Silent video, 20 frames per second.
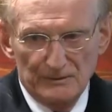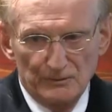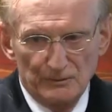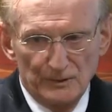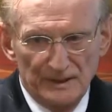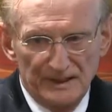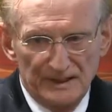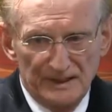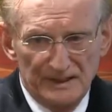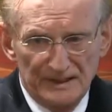
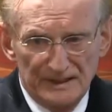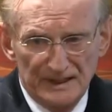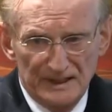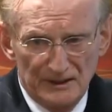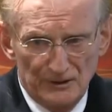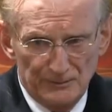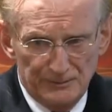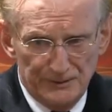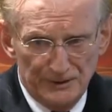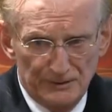We need to
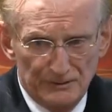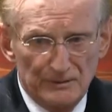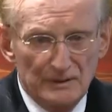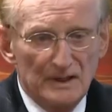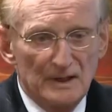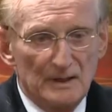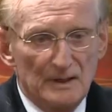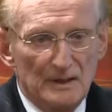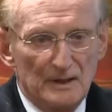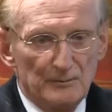help you.
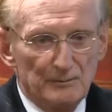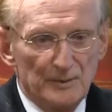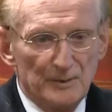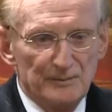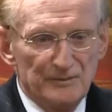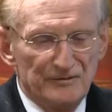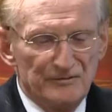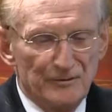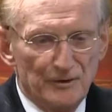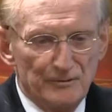
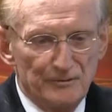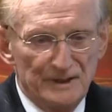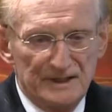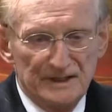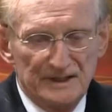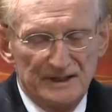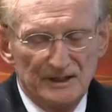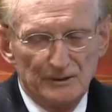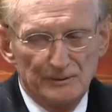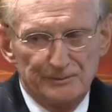But before we
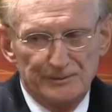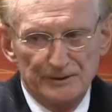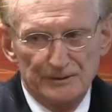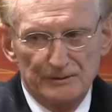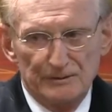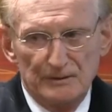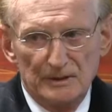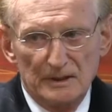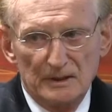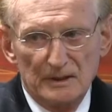can help
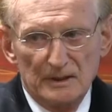you,